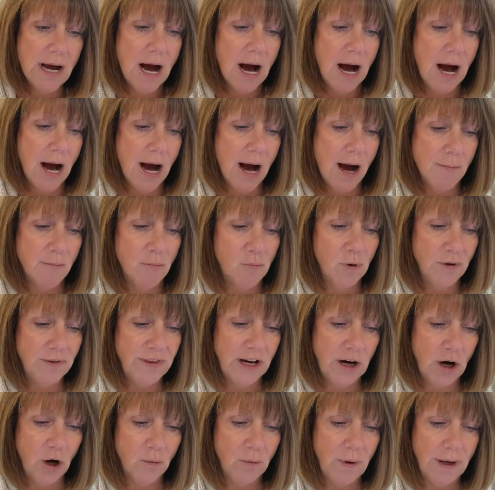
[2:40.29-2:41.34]
What
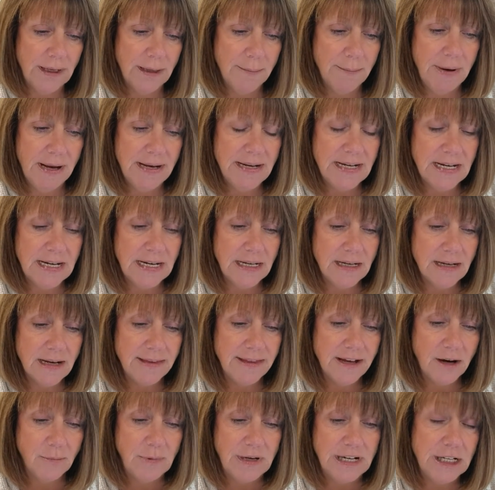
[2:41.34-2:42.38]
they are recommending
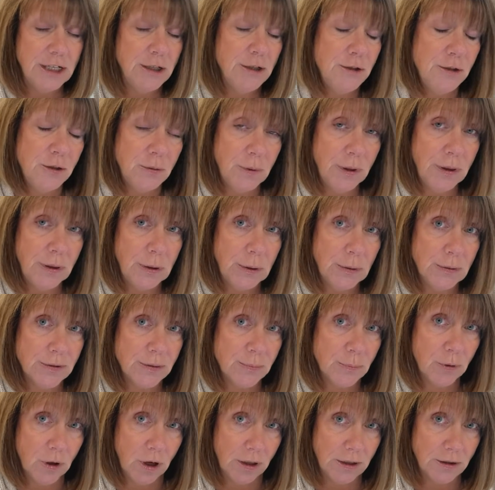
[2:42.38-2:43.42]
that we can do with those
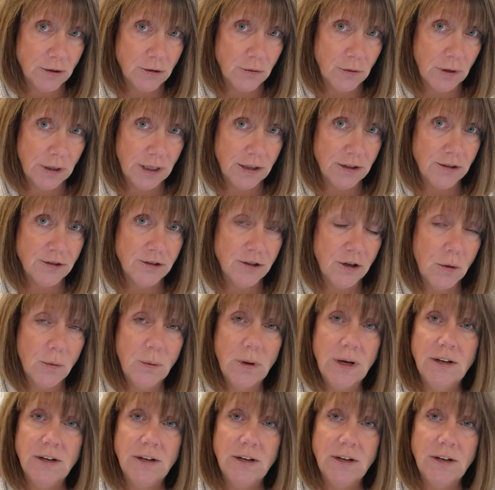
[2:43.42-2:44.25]
product credits, though,